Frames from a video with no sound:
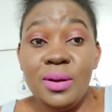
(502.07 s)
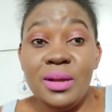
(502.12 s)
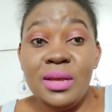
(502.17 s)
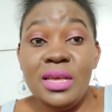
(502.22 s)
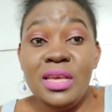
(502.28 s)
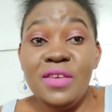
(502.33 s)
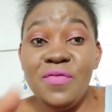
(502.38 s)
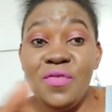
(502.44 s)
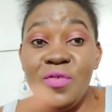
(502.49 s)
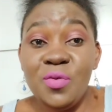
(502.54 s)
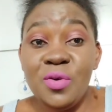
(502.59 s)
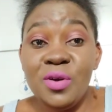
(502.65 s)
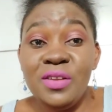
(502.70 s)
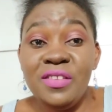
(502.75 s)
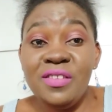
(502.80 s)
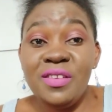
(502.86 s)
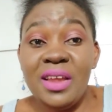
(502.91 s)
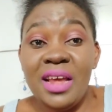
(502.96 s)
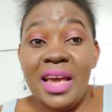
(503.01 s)
If you
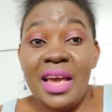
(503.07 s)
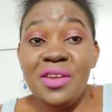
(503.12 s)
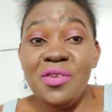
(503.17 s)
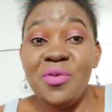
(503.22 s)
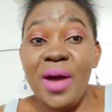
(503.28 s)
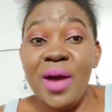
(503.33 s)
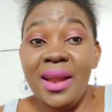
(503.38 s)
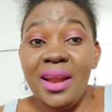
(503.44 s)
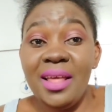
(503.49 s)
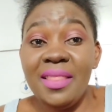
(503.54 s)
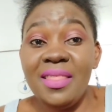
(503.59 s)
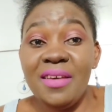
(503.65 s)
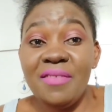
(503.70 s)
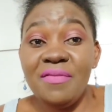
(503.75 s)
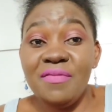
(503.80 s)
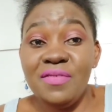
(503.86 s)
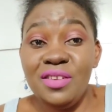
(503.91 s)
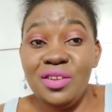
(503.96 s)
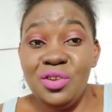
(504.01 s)
want, I do another
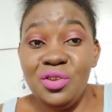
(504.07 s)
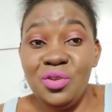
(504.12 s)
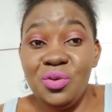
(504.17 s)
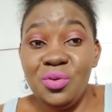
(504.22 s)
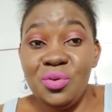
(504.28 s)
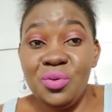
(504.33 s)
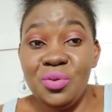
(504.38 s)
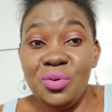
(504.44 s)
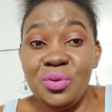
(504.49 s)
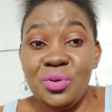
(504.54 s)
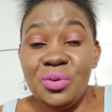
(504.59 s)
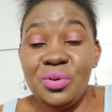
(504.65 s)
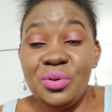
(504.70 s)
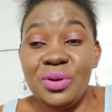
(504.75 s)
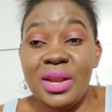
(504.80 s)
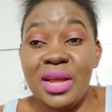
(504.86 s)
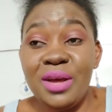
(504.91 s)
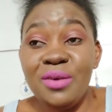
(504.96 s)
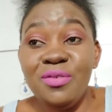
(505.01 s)
video
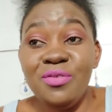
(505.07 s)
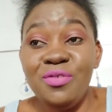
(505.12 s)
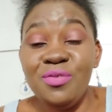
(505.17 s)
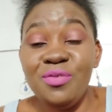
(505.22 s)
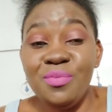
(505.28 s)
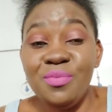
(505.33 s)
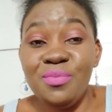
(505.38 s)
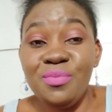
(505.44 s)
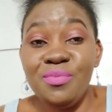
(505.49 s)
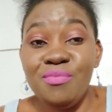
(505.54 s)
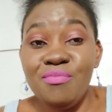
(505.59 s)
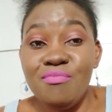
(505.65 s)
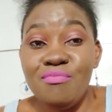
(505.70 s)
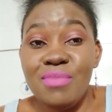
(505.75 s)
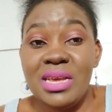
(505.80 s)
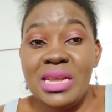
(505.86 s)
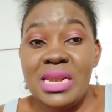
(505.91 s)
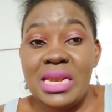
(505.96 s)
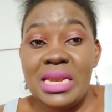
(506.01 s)
on how to
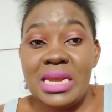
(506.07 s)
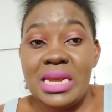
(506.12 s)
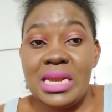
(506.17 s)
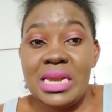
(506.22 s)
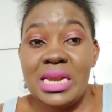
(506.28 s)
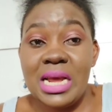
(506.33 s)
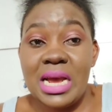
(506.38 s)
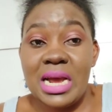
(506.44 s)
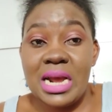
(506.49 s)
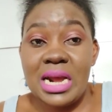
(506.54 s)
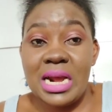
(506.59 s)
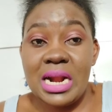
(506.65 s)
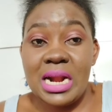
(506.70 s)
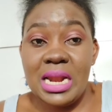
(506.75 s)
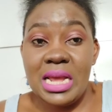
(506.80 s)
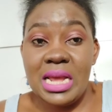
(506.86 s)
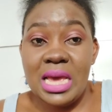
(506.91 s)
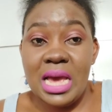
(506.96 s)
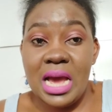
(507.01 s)
maintain a
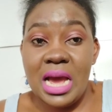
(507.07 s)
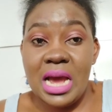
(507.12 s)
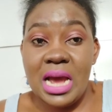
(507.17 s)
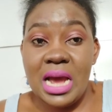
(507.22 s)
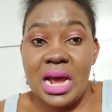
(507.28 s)
clear